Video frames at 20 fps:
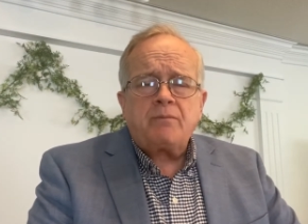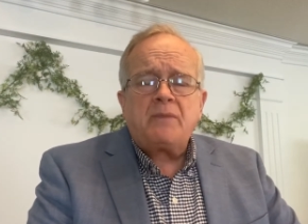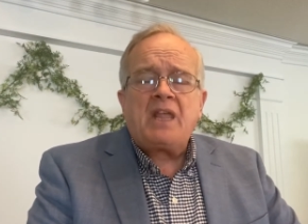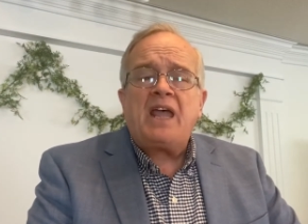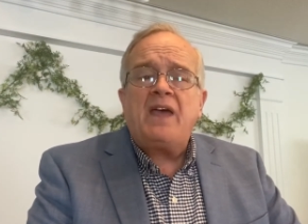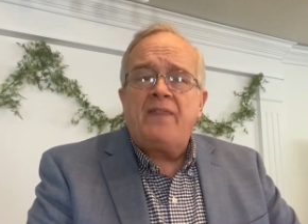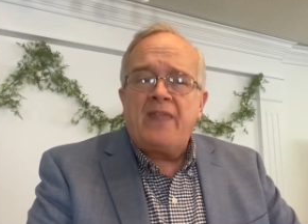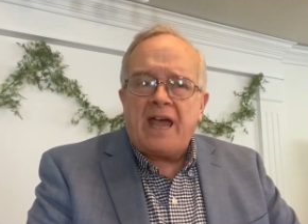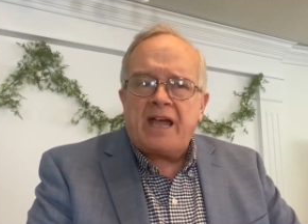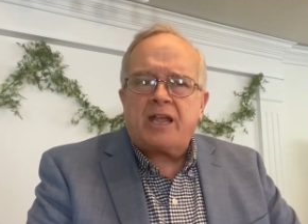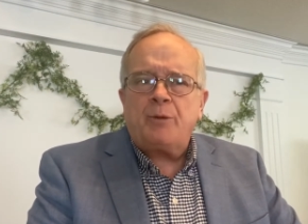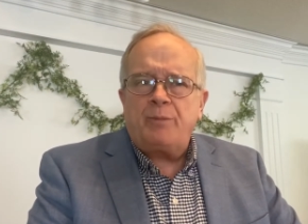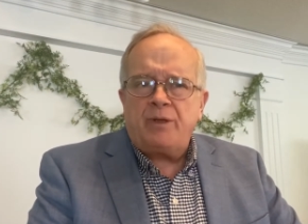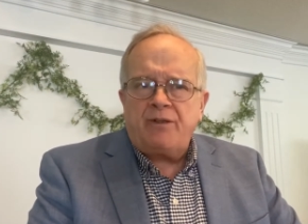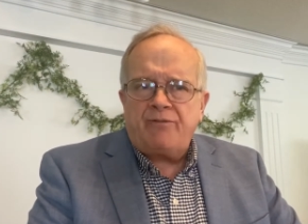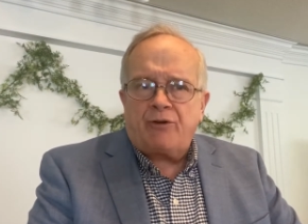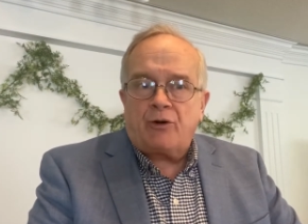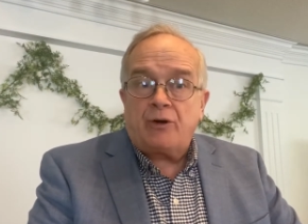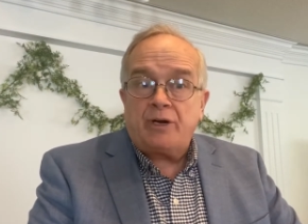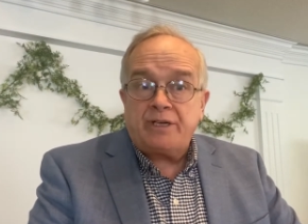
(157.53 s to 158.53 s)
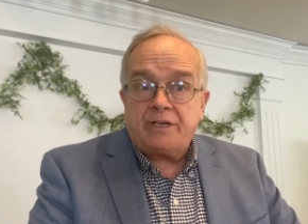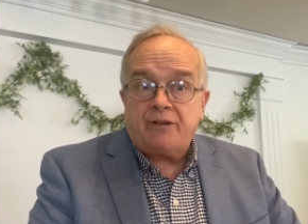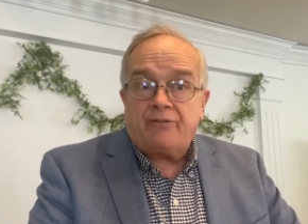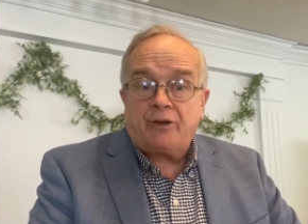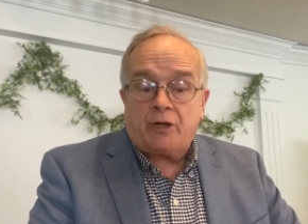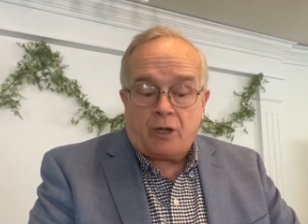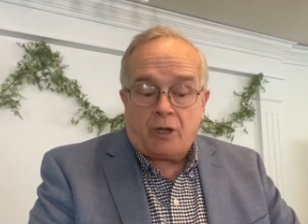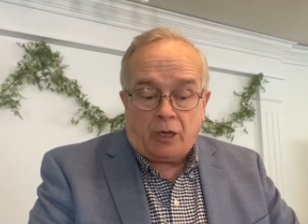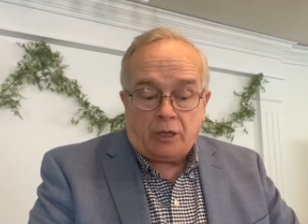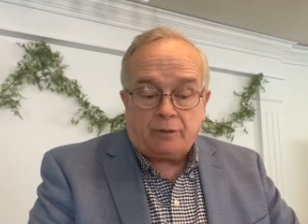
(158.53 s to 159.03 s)
And that can be very
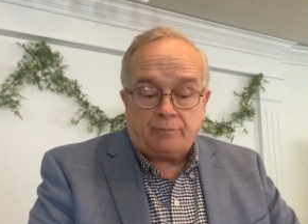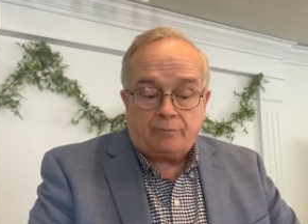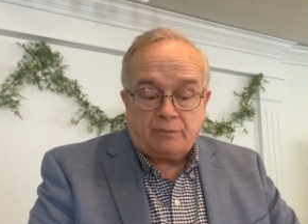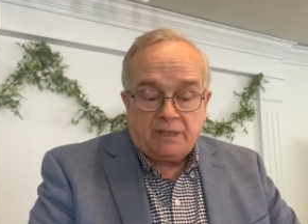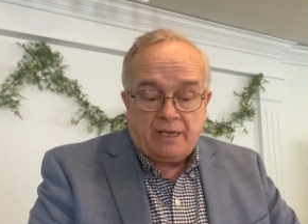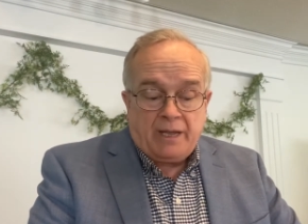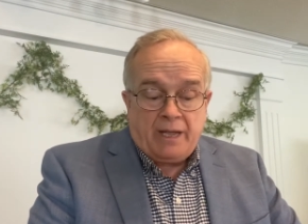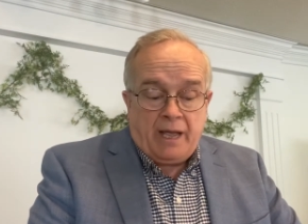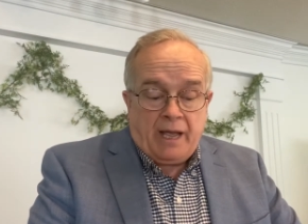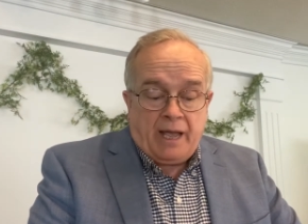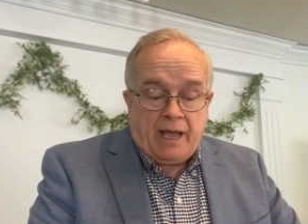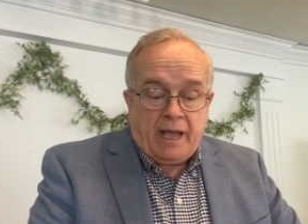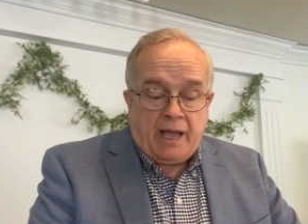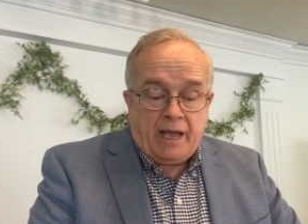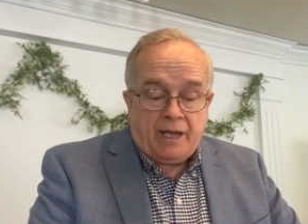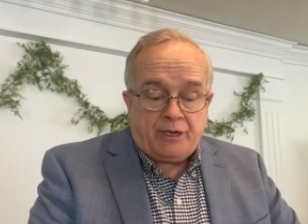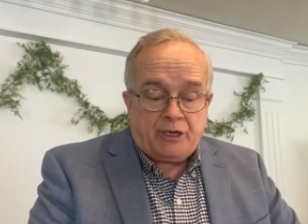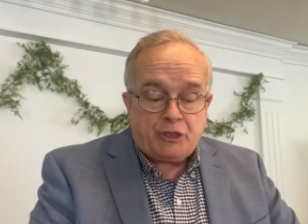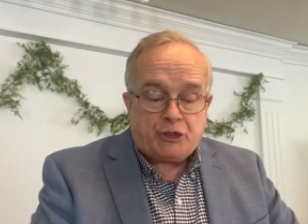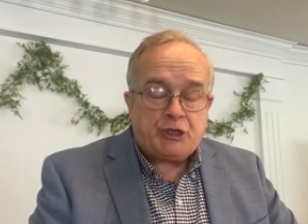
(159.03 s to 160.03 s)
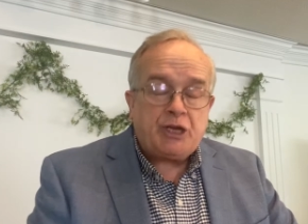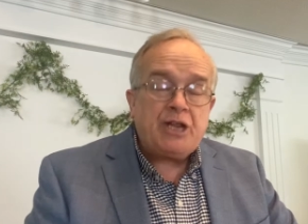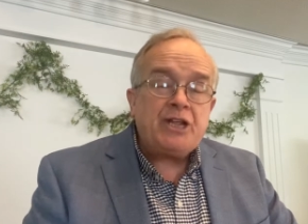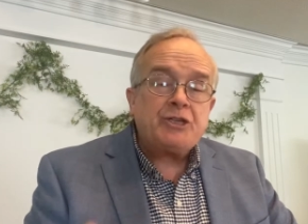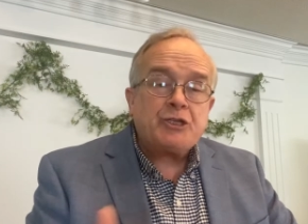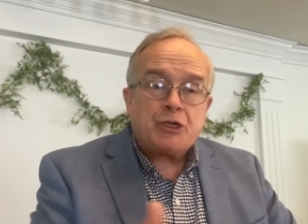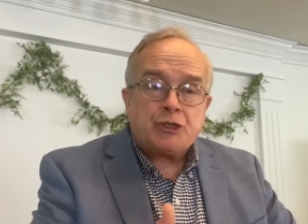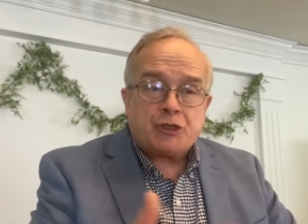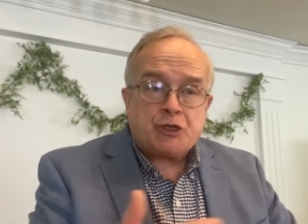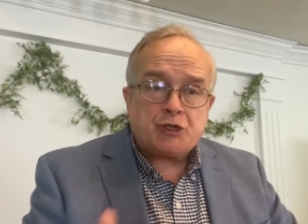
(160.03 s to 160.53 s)
difficult. And
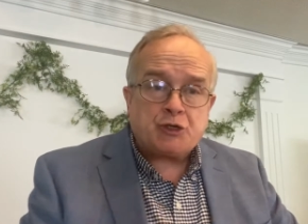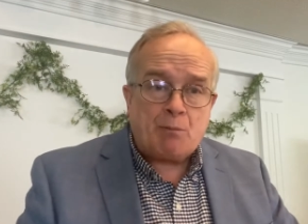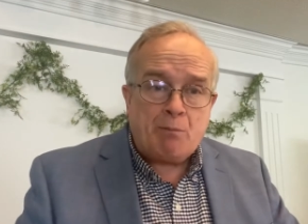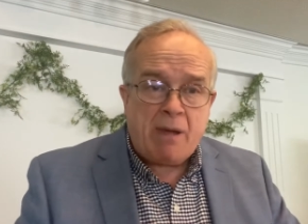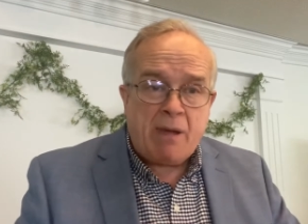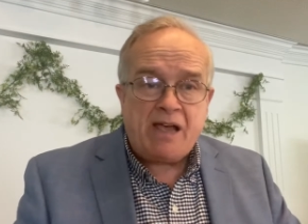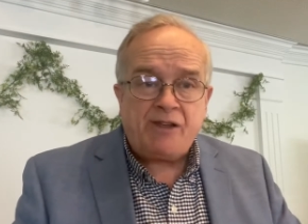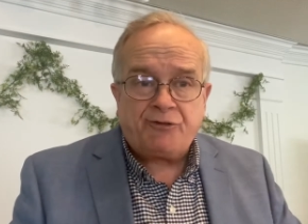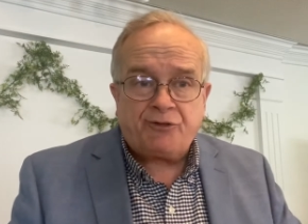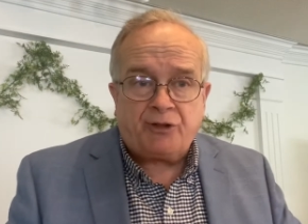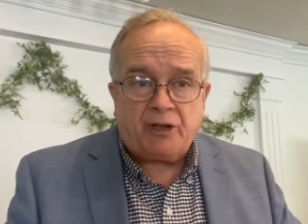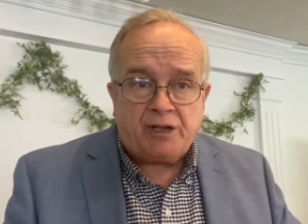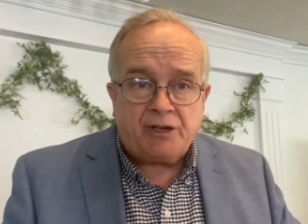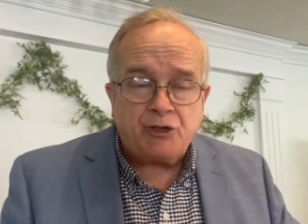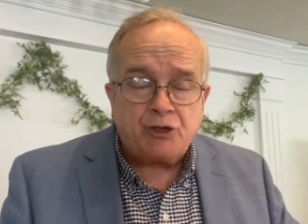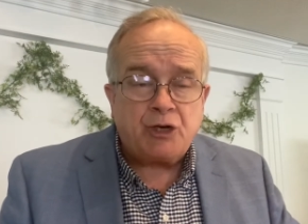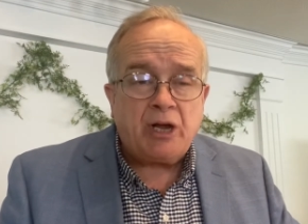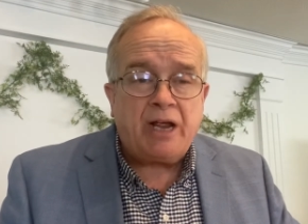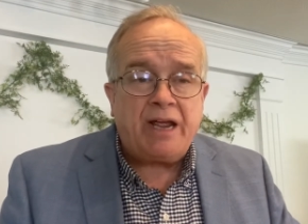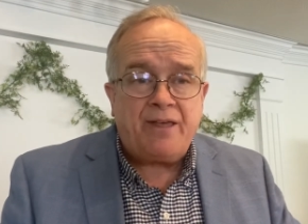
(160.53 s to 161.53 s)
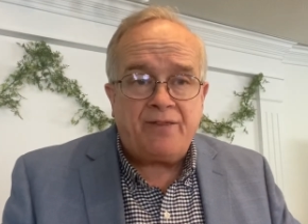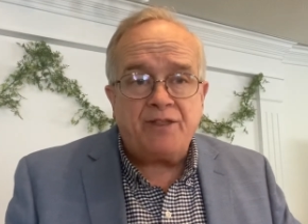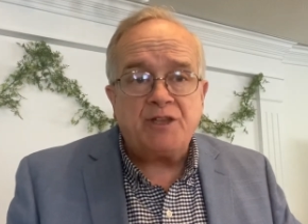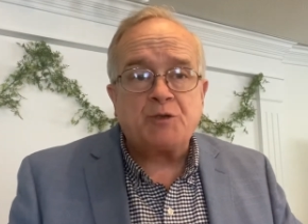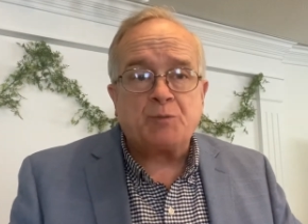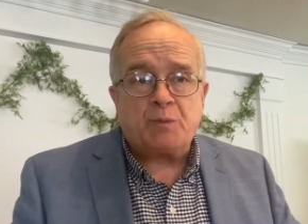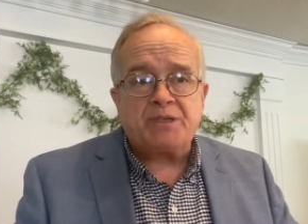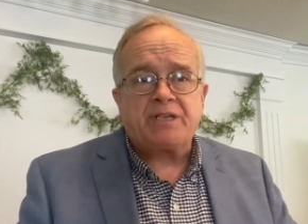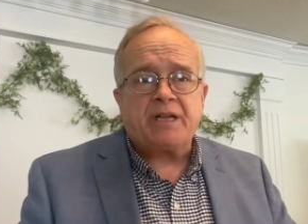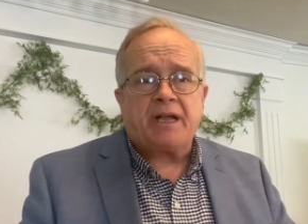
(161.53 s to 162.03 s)
Jesus' message in this
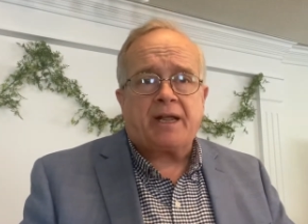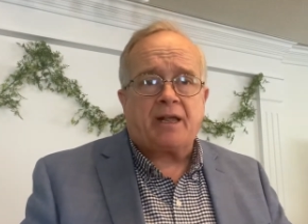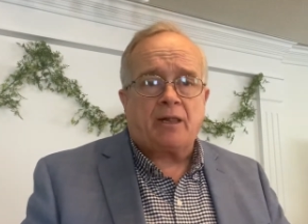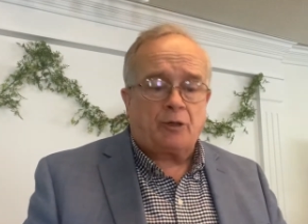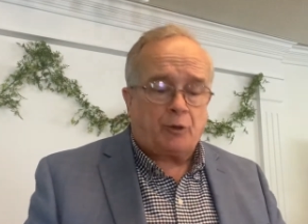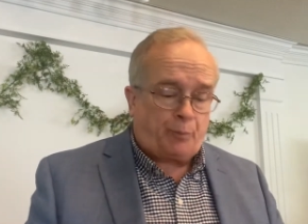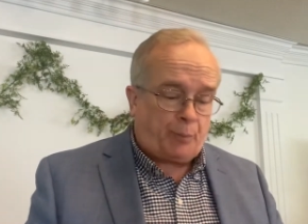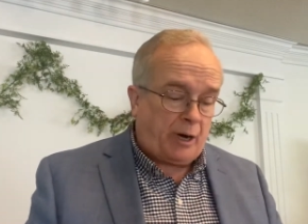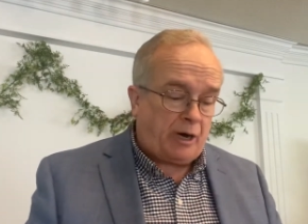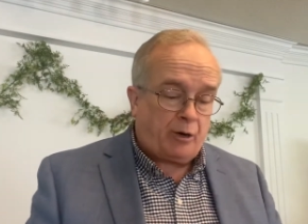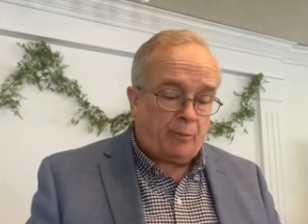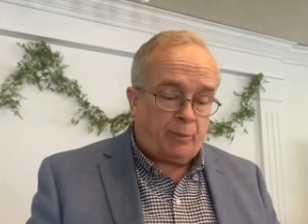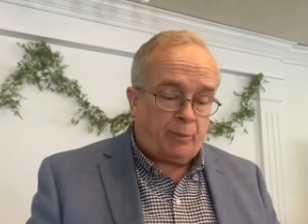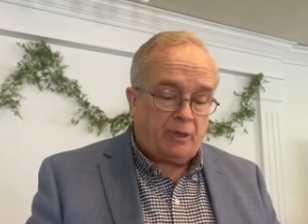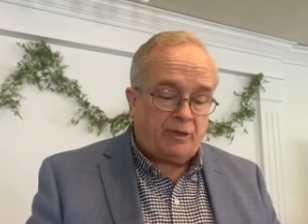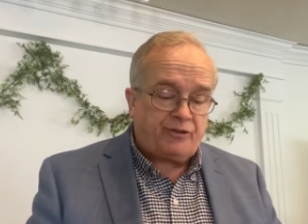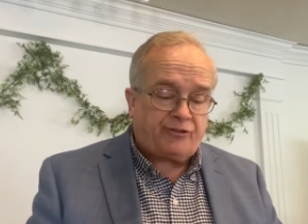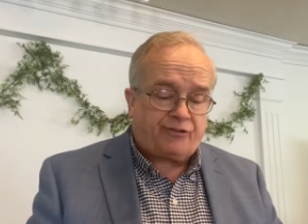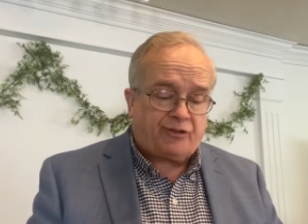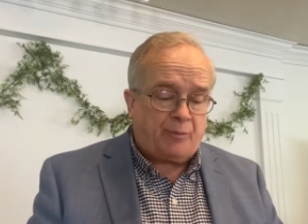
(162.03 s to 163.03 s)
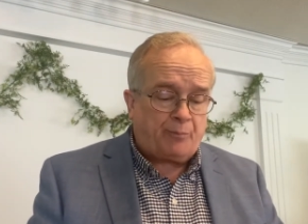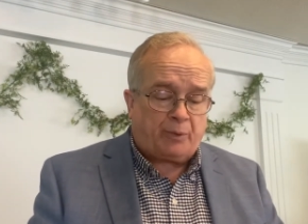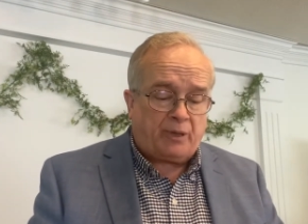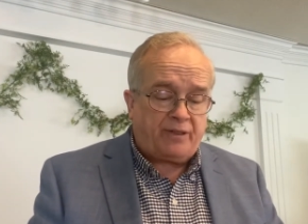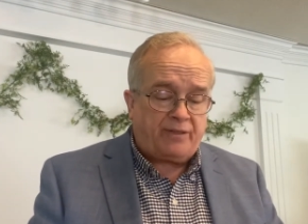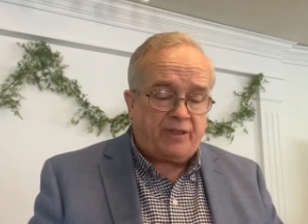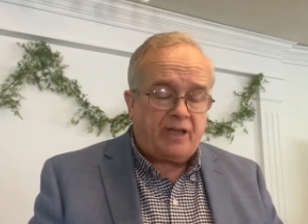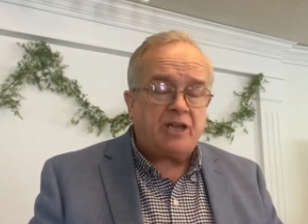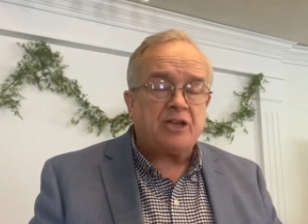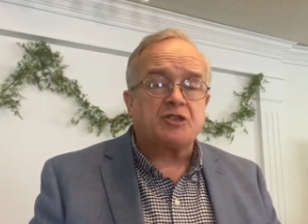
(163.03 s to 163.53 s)
particular parable is simply
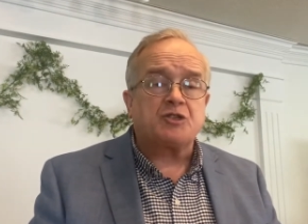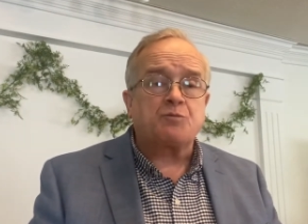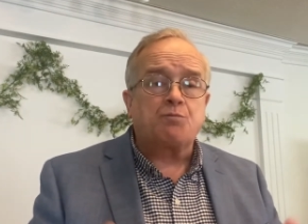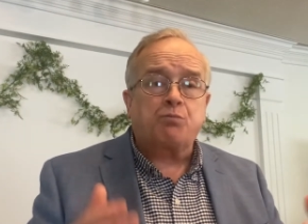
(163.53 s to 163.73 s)
this